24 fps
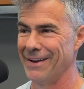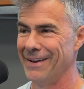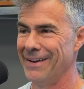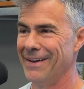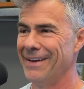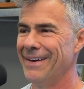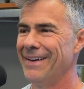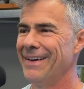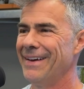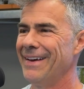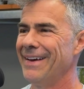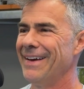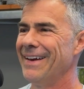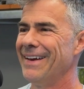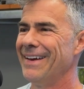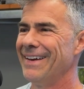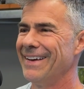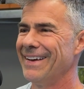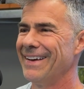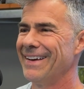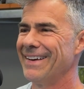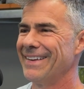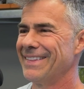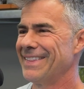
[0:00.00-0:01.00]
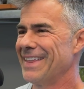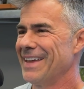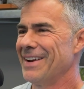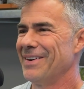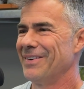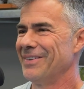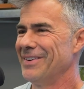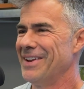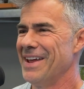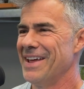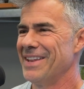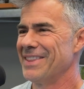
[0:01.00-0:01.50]
They've never
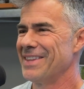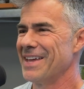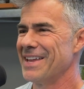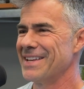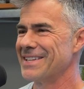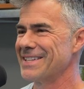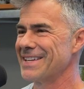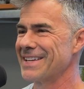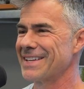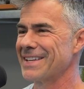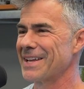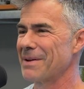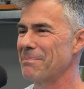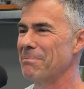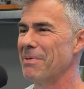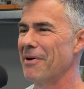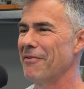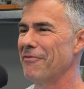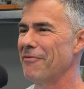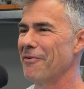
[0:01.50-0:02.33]
touched a bolt on it.